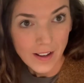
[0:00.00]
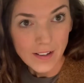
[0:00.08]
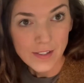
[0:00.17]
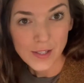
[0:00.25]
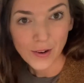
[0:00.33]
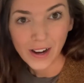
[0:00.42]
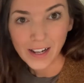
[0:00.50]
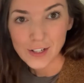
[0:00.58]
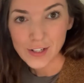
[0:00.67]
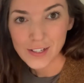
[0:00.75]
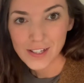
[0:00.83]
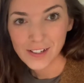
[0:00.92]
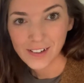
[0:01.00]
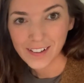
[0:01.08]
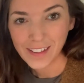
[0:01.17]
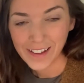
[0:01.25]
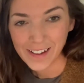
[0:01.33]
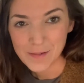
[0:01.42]
so I just took
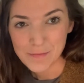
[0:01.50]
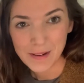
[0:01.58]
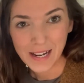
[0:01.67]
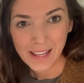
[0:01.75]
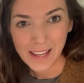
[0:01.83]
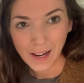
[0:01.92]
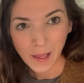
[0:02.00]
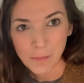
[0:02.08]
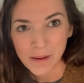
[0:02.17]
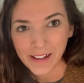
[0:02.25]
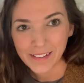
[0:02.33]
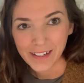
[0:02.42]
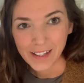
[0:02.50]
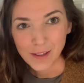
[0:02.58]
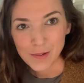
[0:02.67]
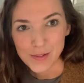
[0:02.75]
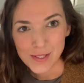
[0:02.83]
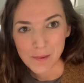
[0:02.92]
like my heating pad that I
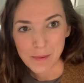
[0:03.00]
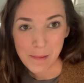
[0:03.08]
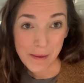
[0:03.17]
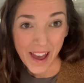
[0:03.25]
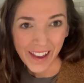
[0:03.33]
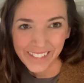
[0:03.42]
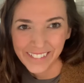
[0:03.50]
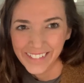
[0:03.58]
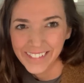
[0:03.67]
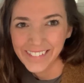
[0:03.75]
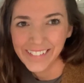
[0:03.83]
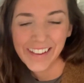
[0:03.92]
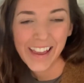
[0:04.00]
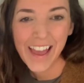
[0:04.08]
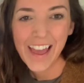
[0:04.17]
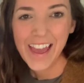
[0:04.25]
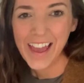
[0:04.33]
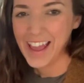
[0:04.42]
used on my back
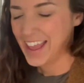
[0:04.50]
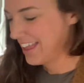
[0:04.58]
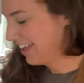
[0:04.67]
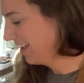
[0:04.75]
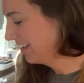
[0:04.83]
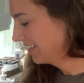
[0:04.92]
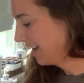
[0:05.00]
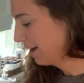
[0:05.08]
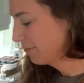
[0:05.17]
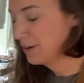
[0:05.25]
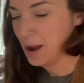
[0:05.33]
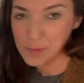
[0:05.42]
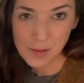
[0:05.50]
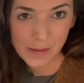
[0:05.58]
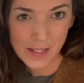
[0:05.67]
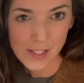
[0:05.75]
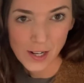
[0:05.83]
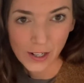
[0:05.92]
and I wrapped my
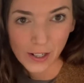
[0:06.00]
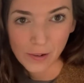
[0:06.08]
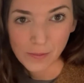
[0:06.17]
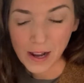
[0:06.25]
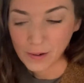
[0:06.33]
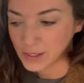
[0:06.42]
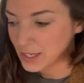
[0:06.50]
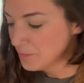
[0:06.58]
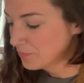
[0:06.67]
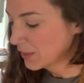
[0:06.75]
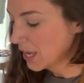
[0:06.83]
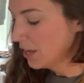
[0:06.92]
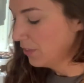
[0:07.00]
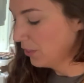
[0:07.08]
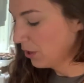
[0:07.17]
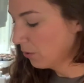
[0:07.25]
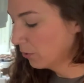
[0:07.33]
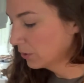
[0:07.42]
starter around it.
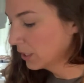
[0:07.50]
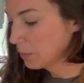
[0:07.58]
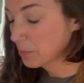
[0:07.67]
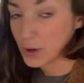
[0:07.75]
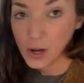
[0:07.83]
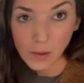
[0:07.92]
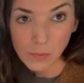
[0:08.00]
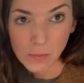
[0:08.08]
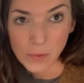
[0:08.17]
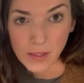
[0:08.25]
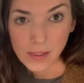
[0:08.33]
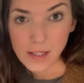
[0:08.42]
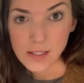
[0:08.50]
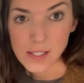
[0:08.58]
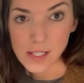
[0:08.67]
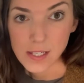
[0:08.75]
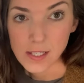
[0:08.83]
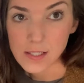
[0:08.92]
The only problem with this
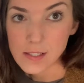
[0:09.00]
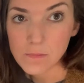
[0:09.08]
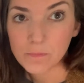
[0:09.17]
is